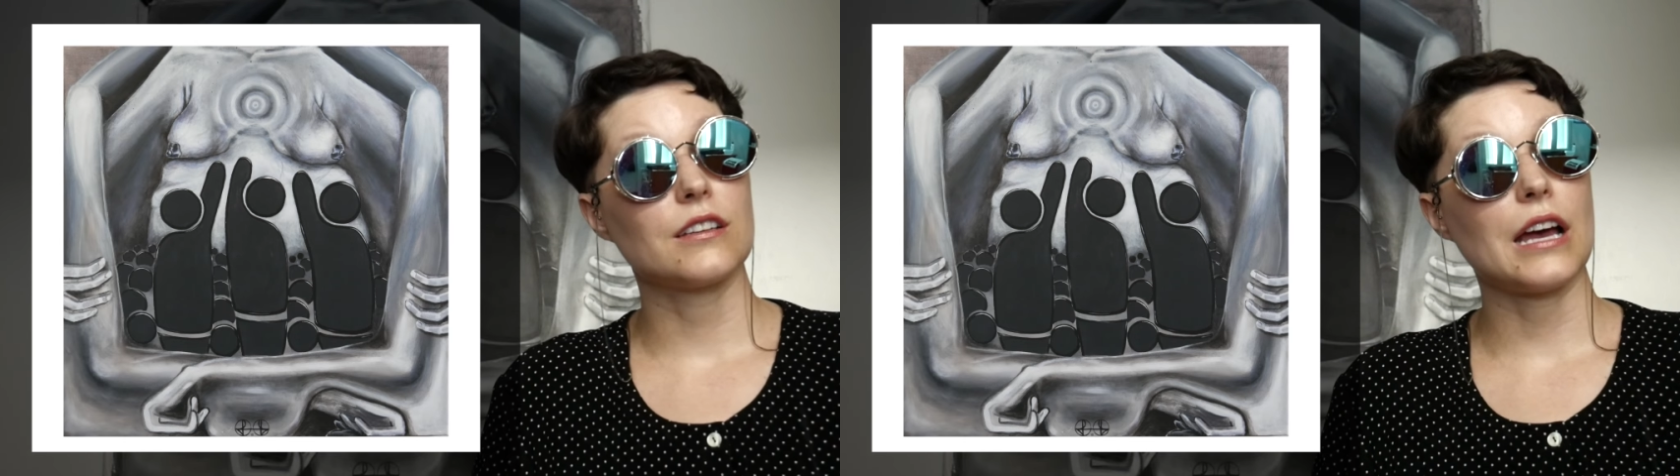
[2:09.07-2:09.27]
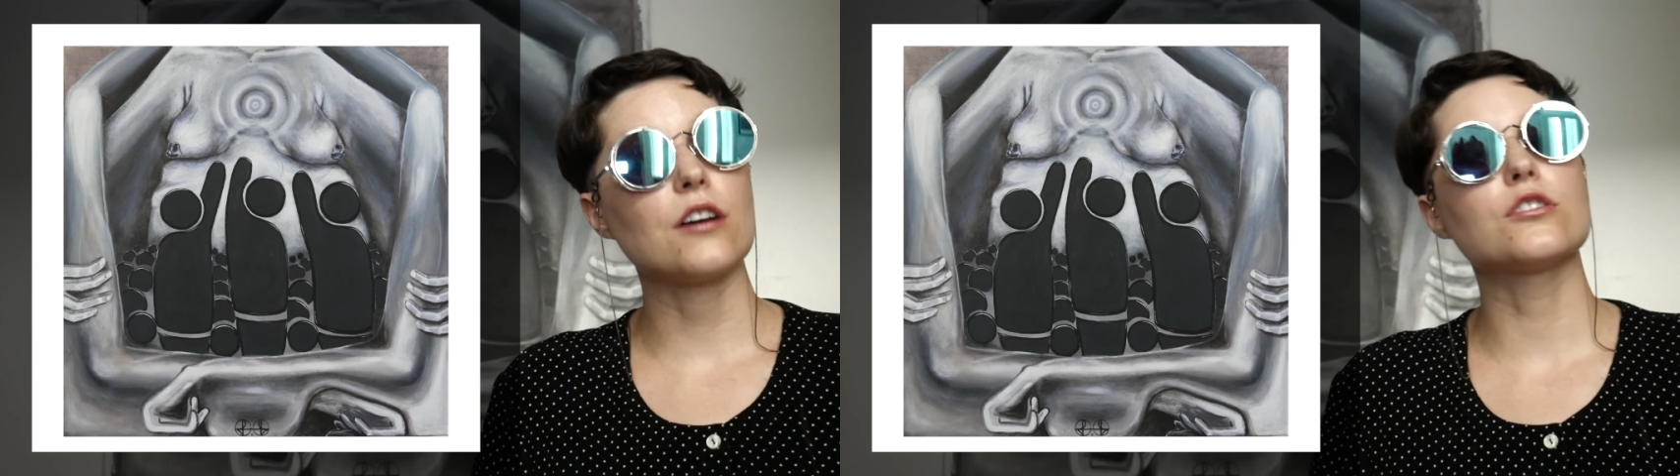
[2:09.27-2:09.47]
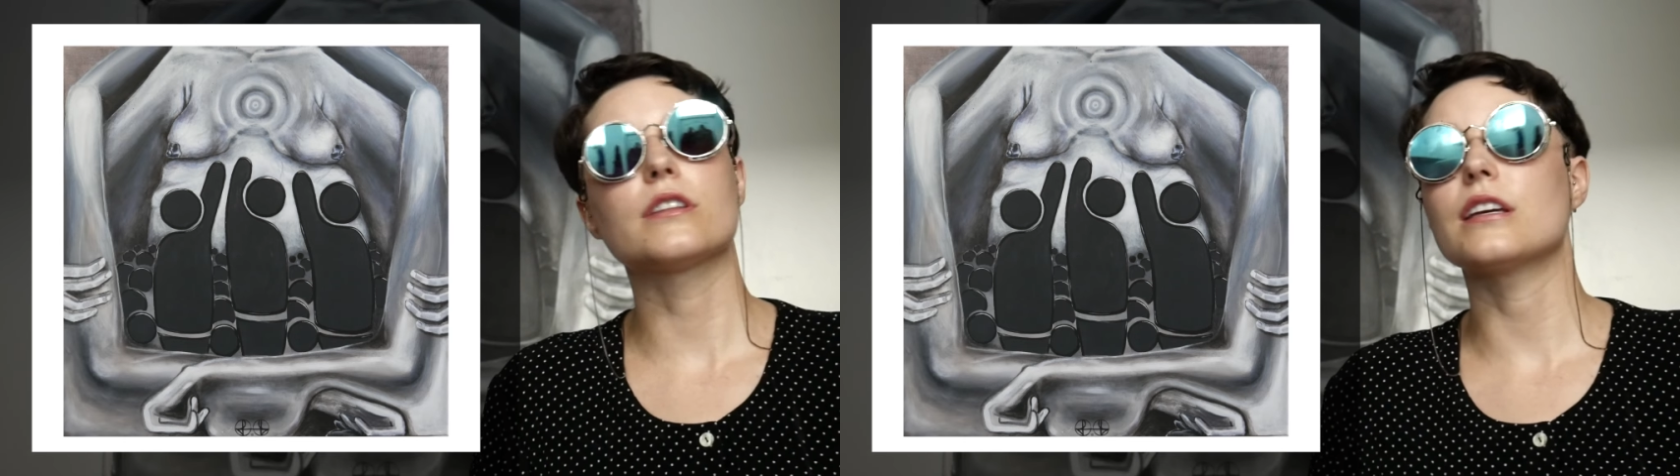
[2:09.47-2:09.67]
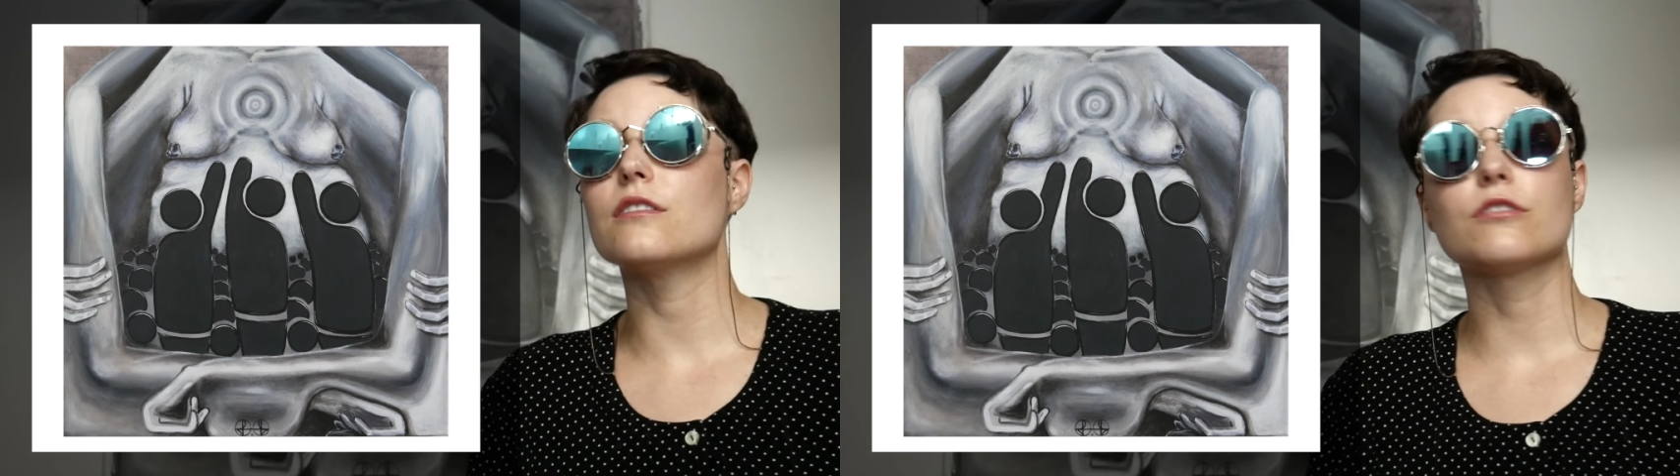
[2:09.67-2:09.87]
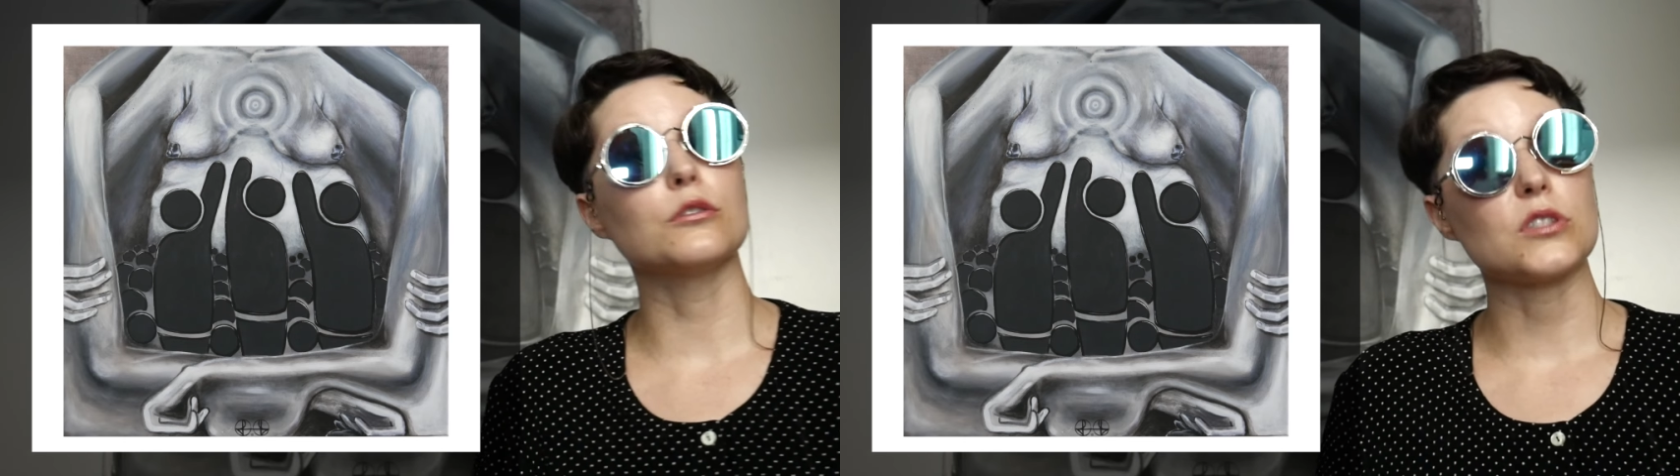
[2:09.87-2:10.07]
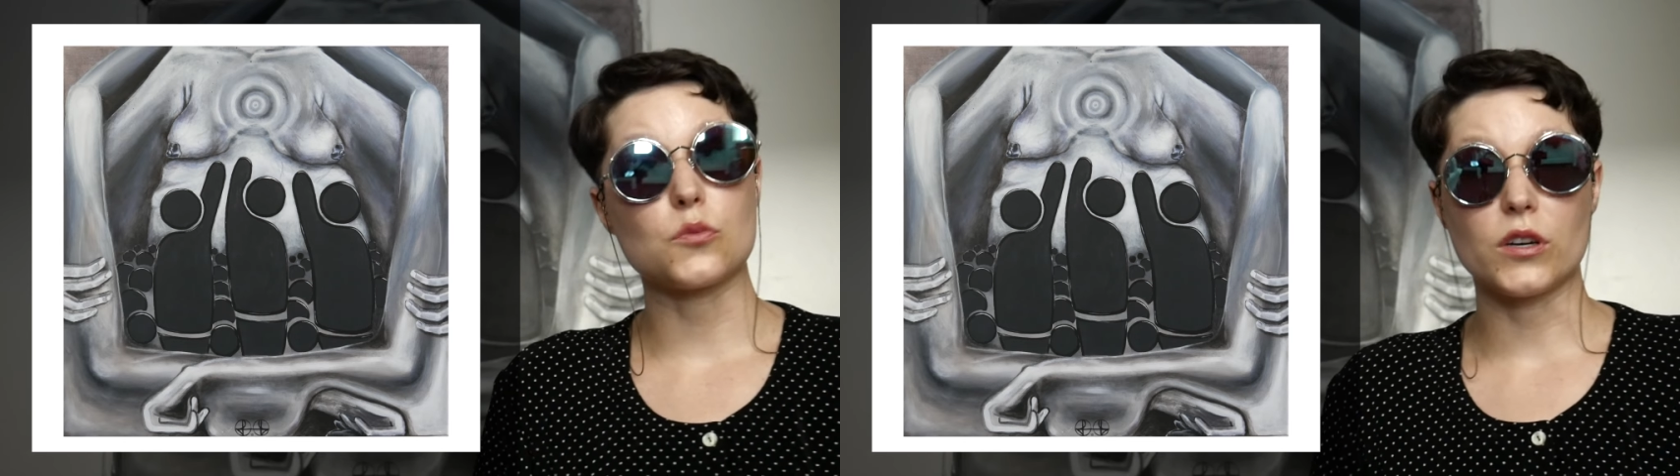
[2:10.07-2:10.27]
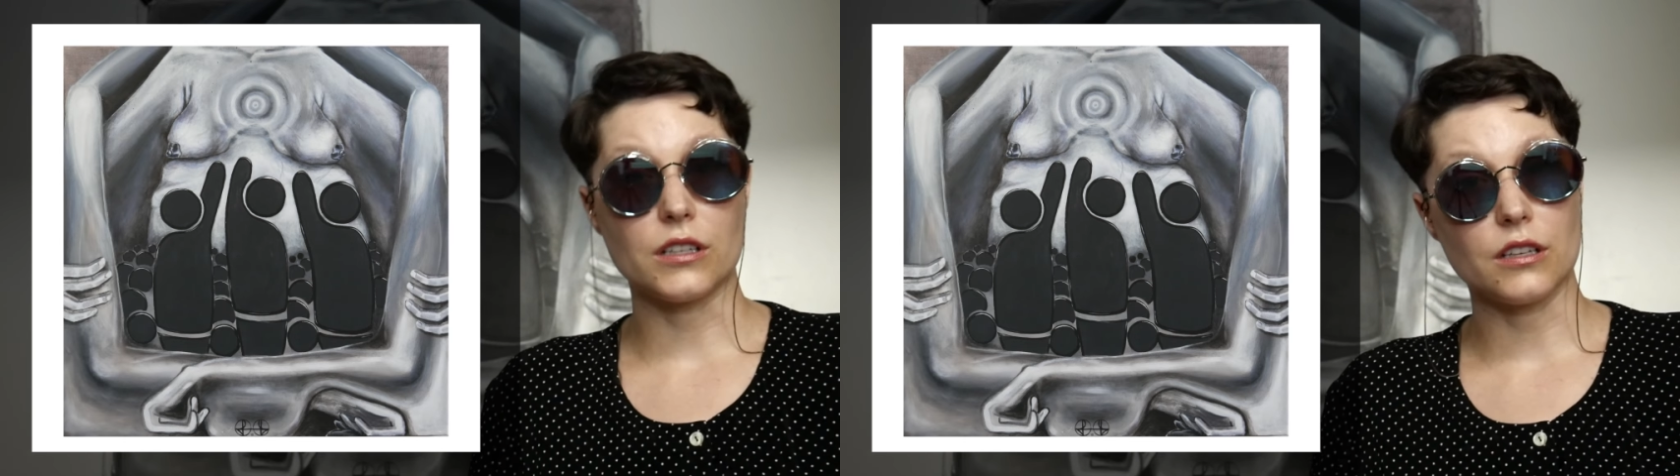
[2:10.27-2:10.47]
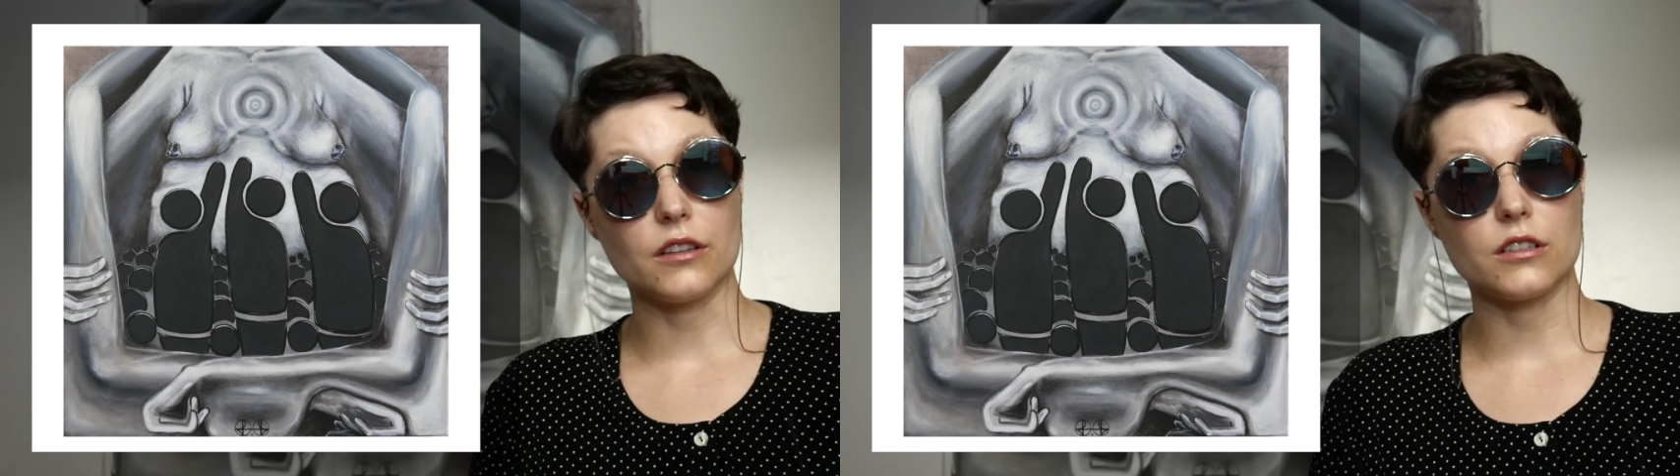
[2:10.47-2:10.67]
How do they influence one
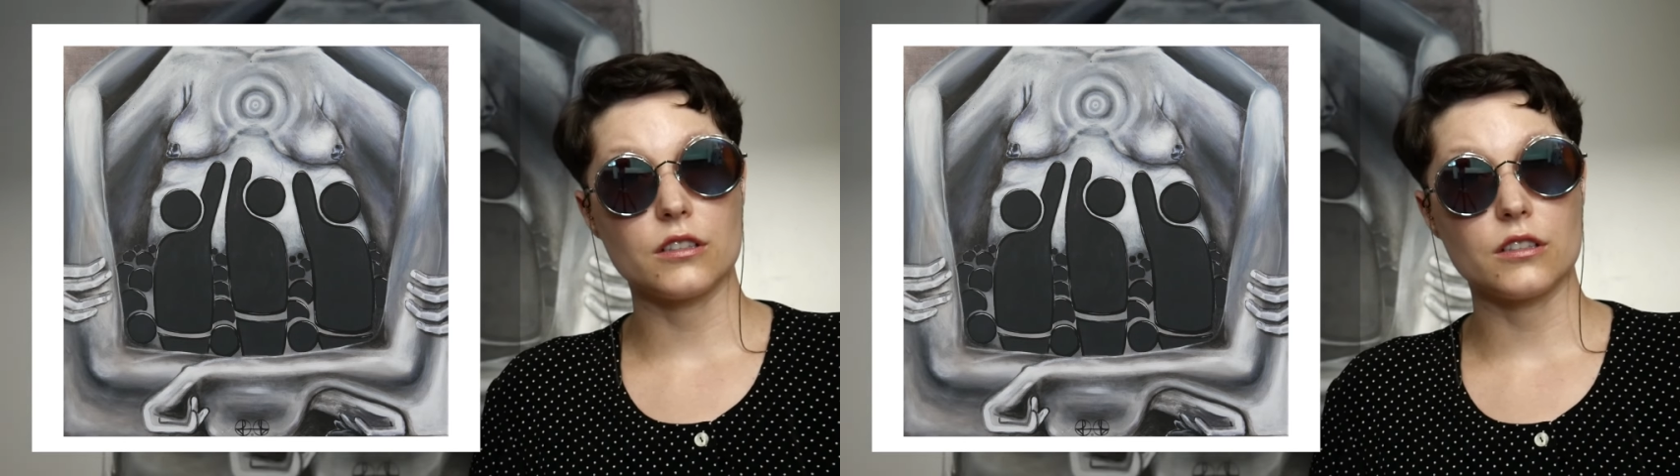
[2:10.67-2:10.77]
another?